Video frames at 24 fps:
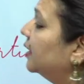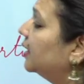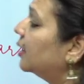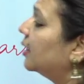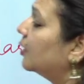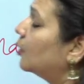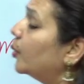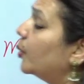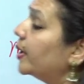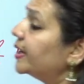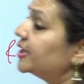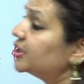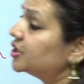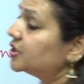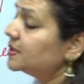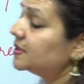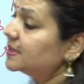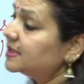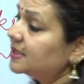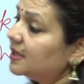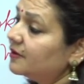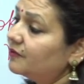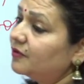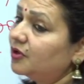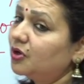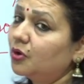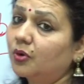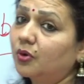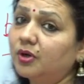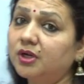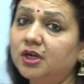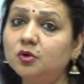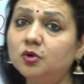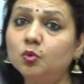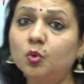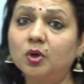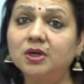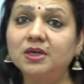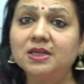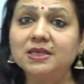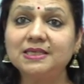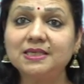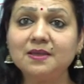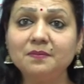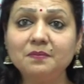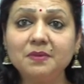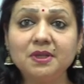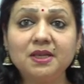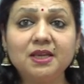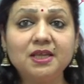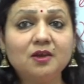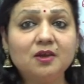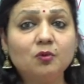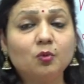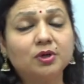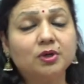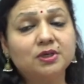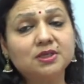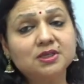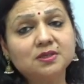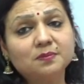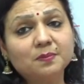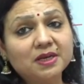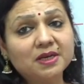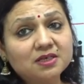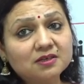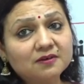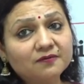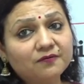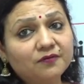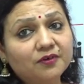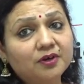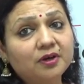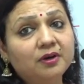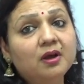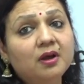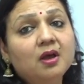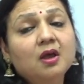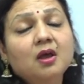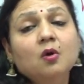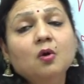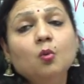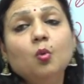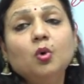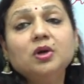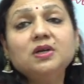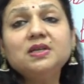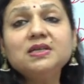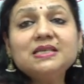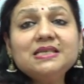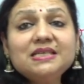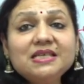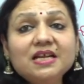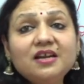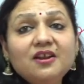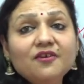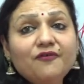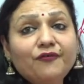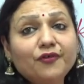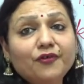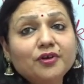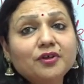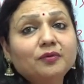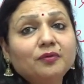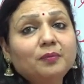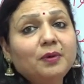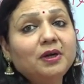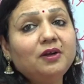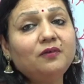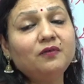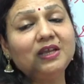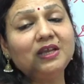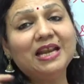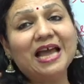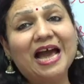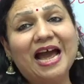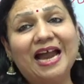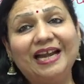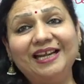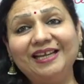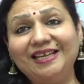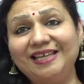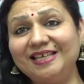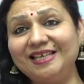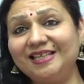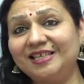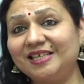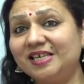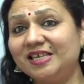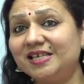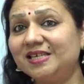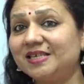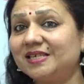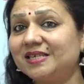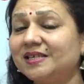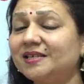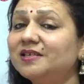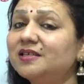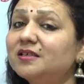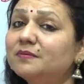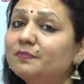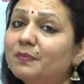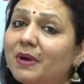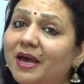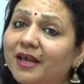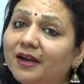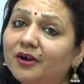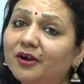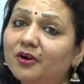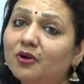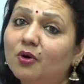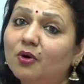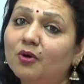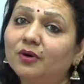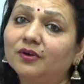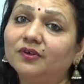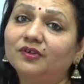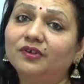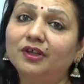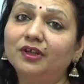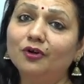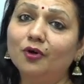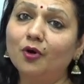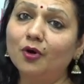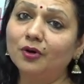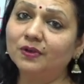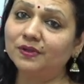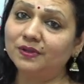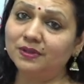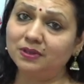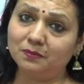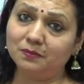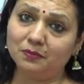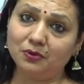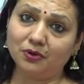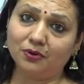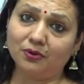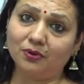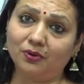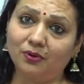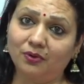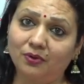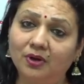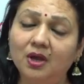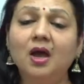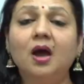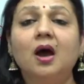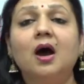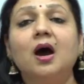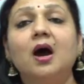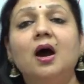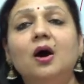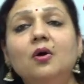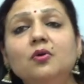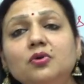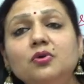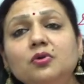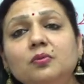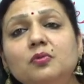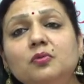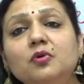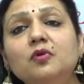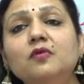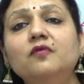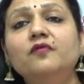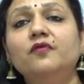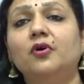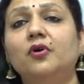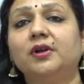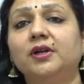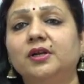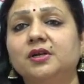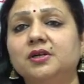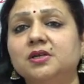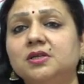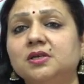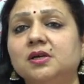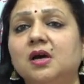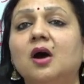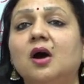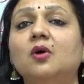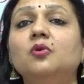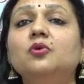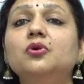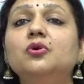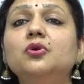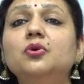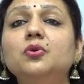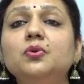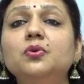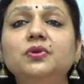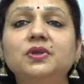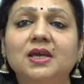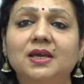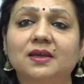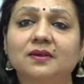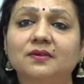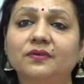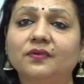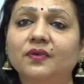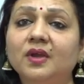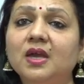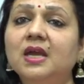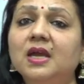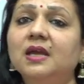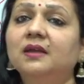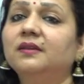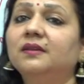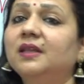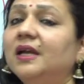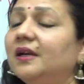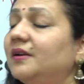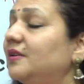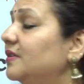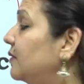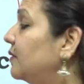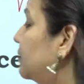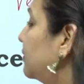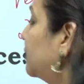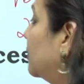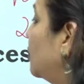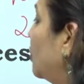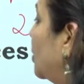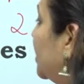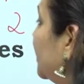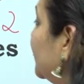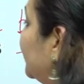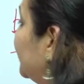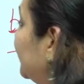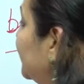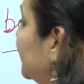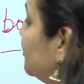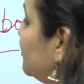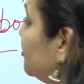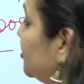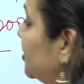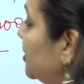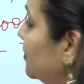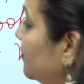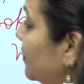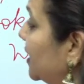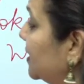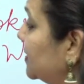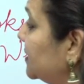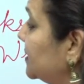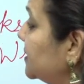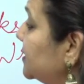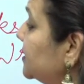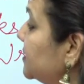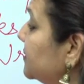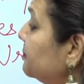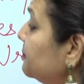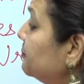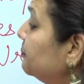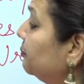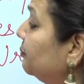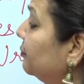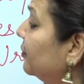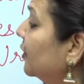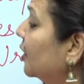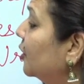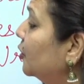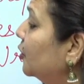There are questions given on it. What is simile? What is metaphor? What is the difference between antithesis, paradox, and oxymoron? How to move on it? How to do things? That is what is literary devices.